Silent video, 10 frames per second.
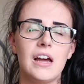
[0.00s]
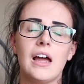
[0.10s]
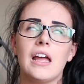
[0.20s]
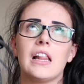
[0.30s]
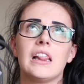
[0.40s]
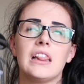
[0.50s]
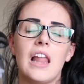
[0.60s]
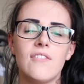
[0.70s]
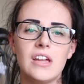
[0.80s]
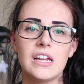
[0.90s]
I
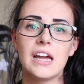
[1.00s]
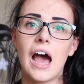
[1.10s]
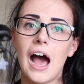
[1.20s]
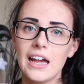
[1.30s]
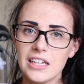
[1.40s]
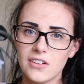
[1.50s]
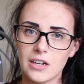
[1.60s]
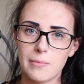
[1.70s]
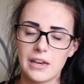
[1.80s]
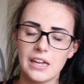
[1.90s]
love it. Highly
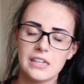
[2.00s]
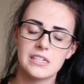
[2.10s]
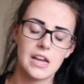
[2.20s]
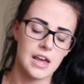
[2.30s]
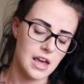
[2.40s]
recommend it.